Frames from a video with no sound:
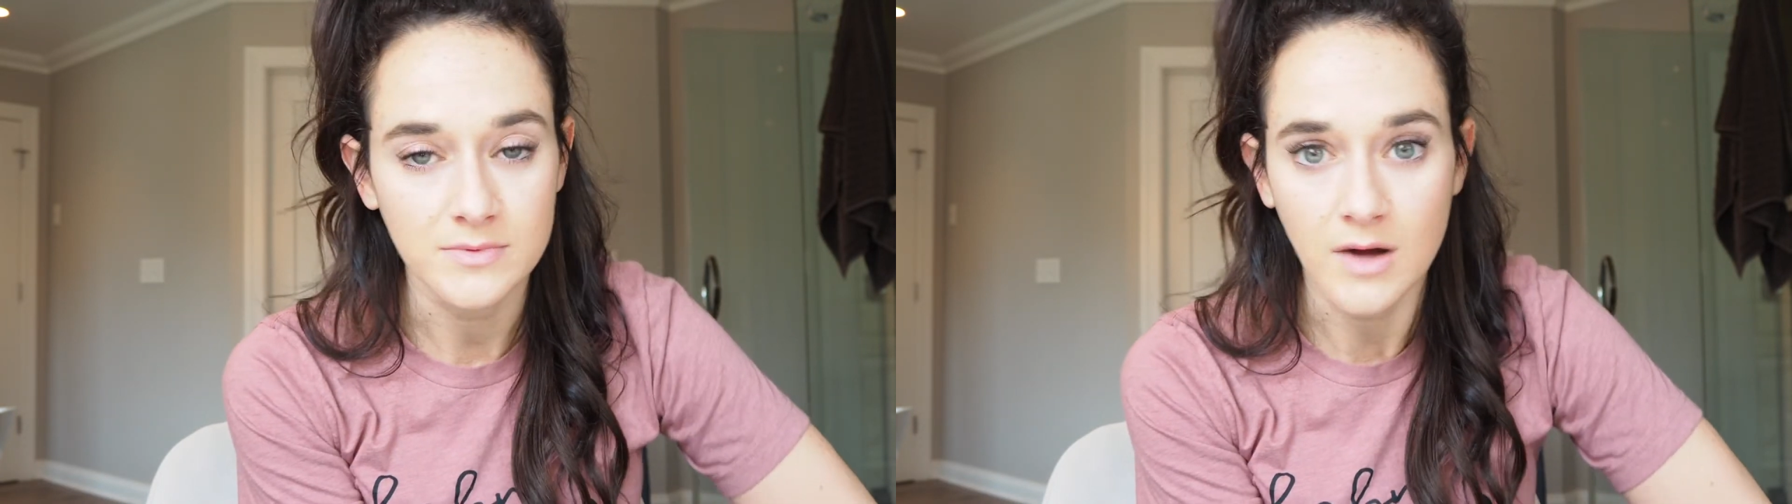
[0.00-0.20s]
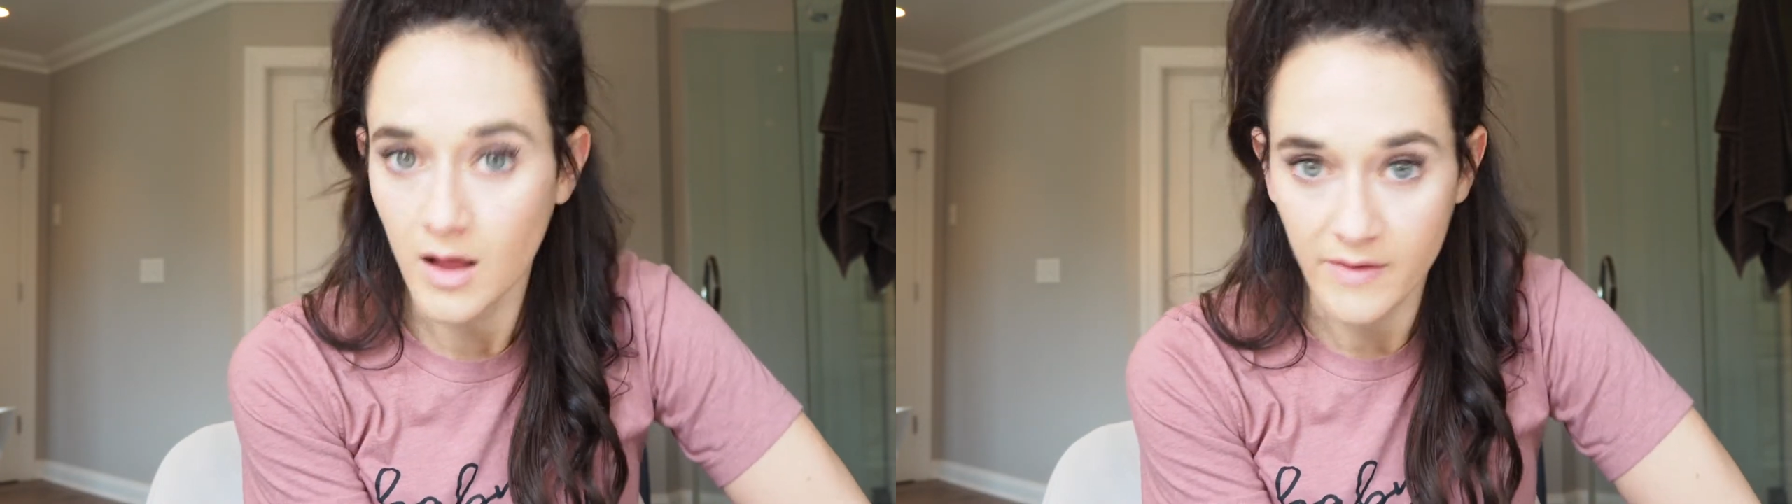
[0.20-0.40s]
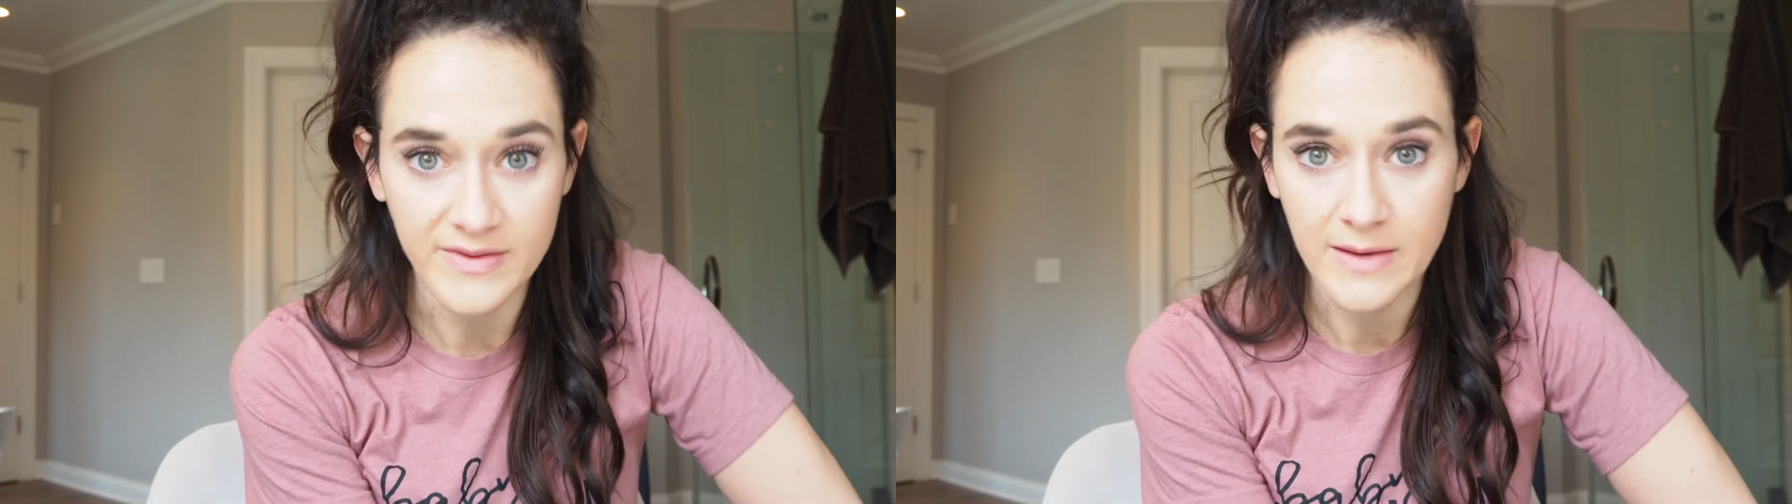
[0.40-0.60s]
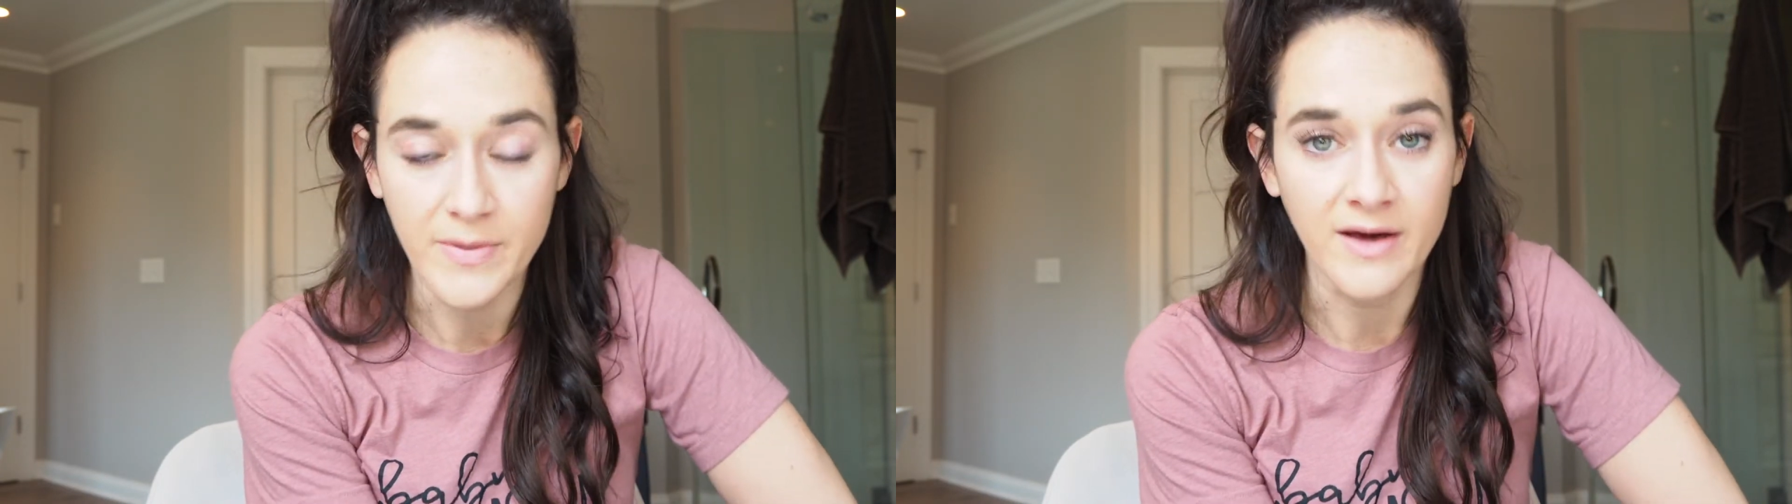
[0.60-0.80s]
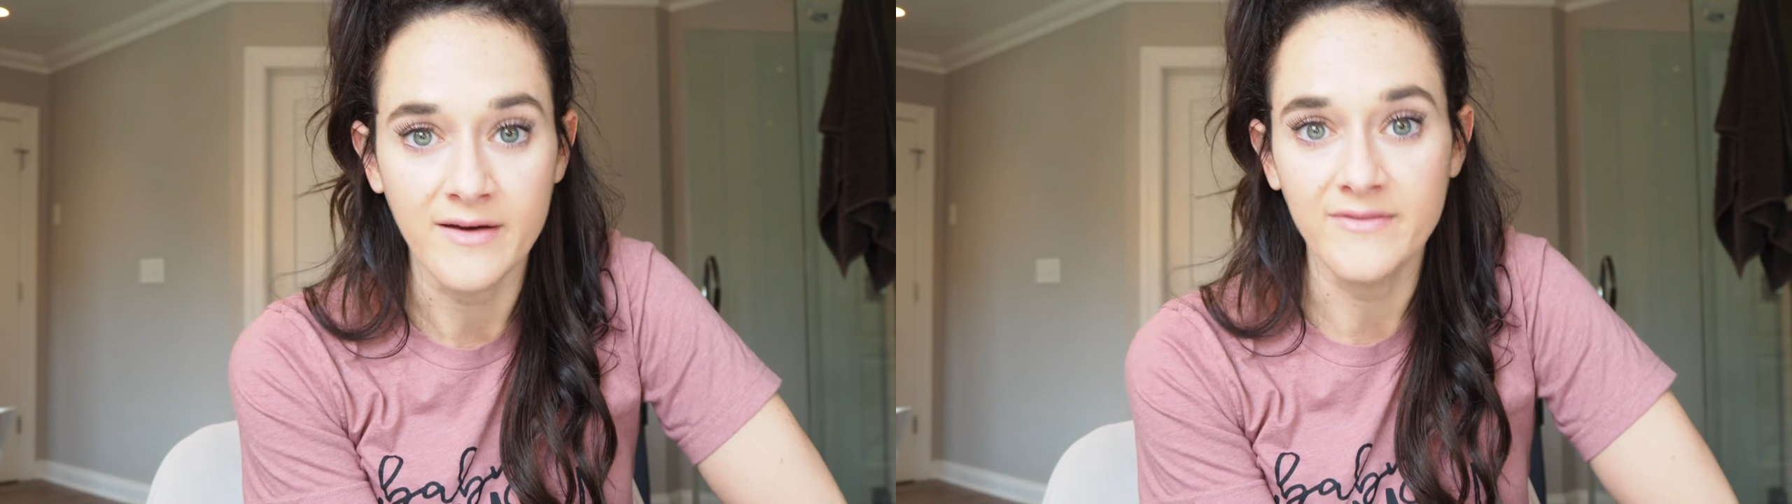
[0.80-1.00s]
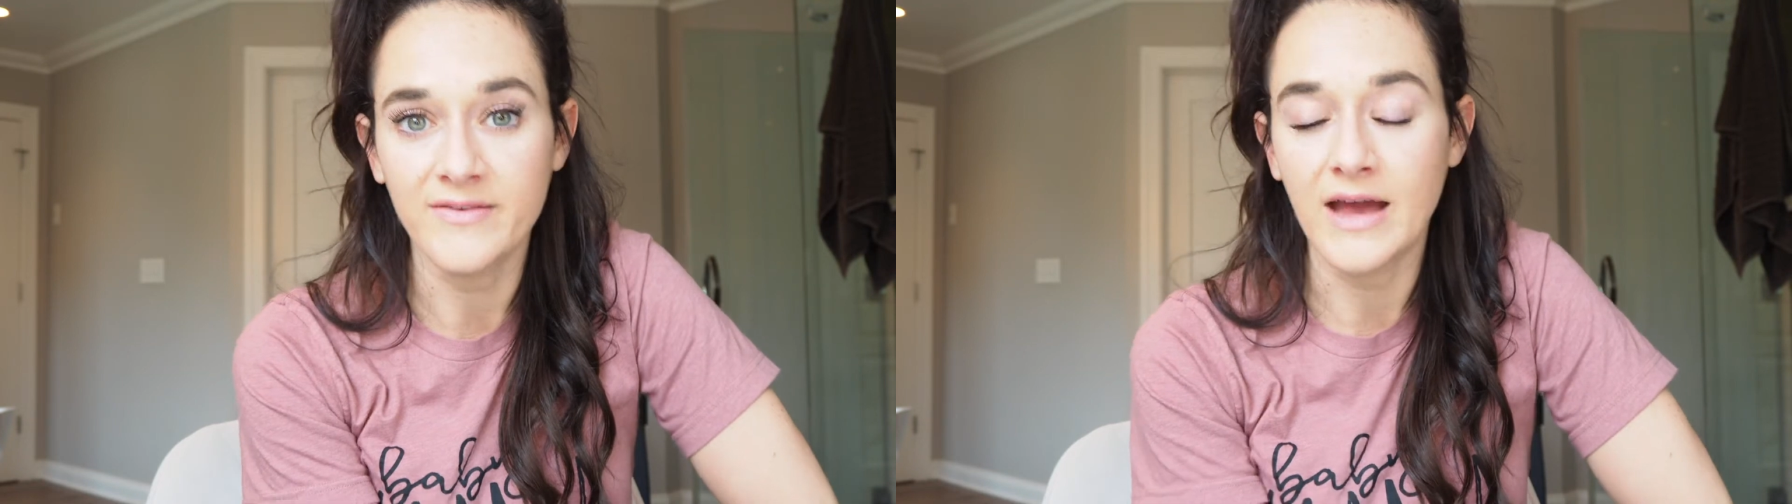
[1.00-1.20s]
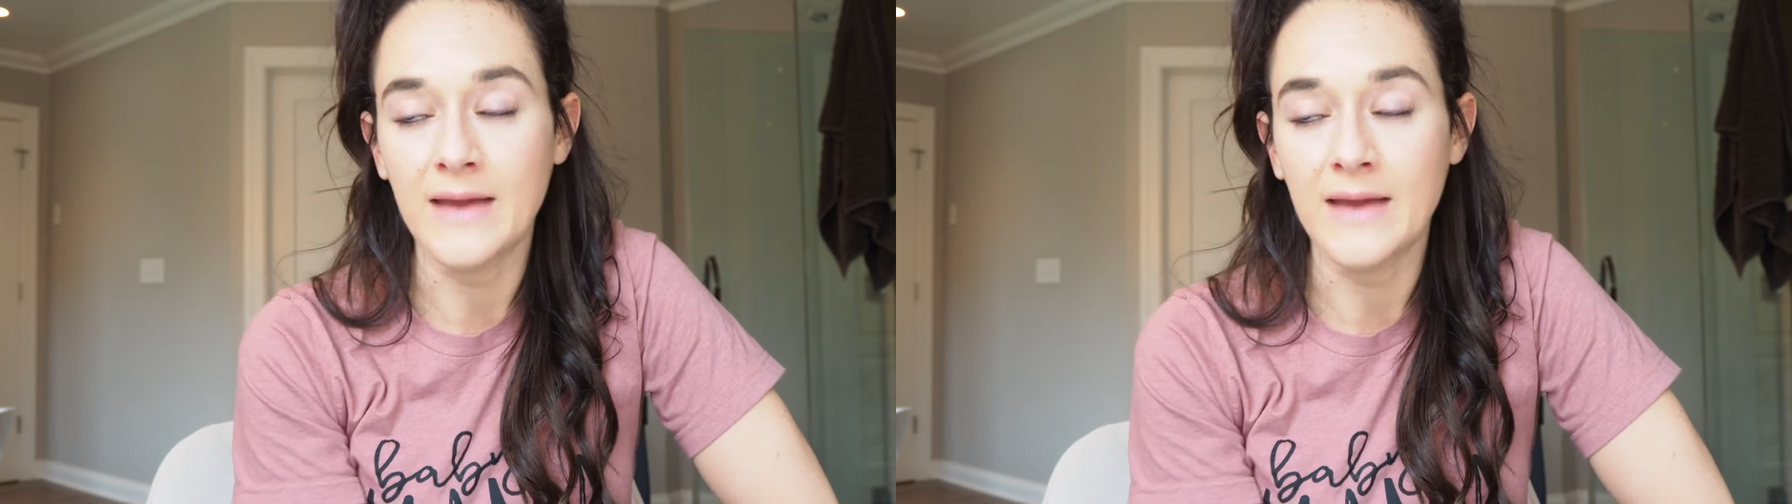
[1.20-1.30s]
all of the above.